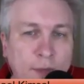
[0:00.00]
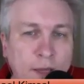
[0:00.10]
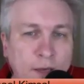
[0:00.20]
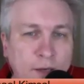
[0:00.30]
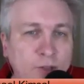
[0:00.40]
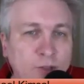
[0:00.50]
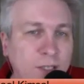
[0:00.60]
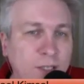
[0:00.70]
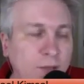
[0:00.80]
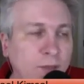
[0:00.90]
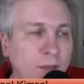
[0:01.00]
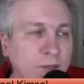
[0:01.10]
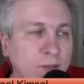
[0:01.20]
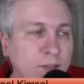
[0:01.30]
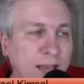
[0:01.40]
he'd initially done
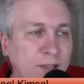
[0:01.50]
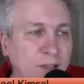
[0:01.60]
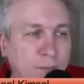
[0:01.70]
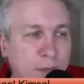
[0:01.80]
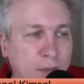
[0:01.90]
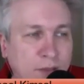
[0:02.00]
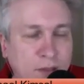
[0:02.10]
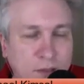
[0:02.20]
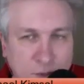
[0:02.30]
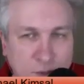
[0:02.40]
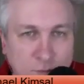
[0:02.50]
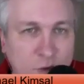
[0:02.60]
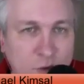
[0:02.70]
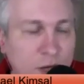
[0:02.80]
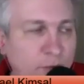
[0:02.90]
this as the basis, as you'd
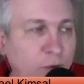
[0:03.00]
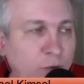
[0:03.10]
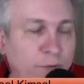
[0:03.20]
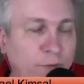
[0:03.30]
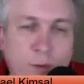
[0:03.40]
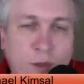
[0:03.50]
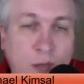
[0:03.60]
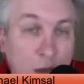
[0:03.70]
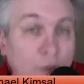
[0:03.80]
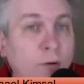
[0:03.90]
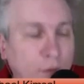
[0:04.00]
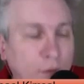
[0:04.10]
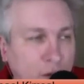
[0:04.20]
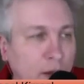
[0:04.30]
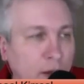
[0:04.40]
pointed out before, for the other
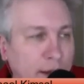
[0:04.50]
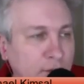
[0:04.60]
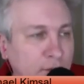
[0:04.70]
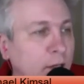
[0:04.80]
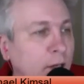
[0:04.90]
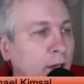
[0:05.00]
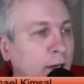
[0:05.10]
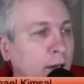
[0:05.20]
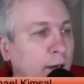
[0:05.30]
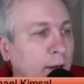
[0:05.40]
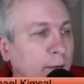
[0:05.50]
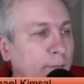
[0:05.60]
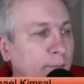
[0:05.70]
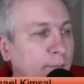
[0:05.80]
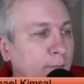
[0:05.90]
class.
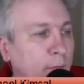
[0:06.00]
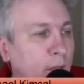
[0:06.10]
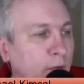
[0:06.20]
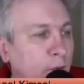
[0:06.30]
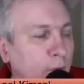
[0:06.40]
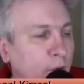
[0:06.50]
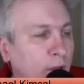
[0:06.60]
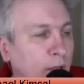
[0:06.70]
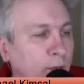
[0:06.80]
If you want to bring that